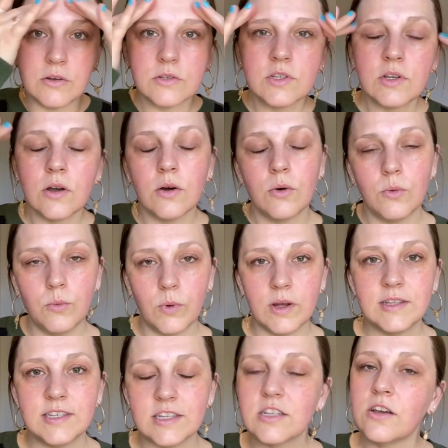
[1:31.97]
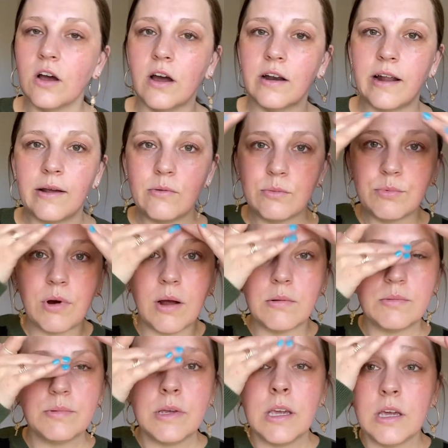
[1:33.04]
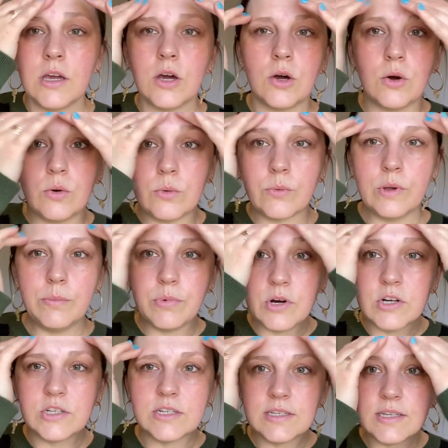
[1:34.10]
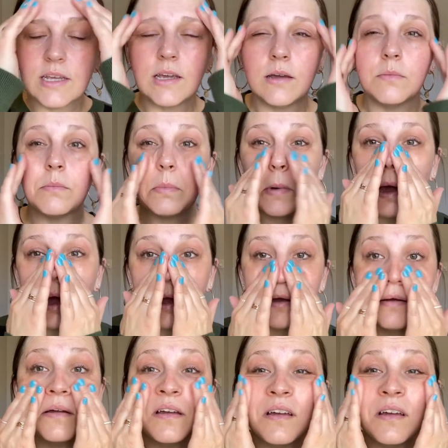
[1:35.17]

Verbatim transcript: So once it's gone, I will probably go repurchase it, but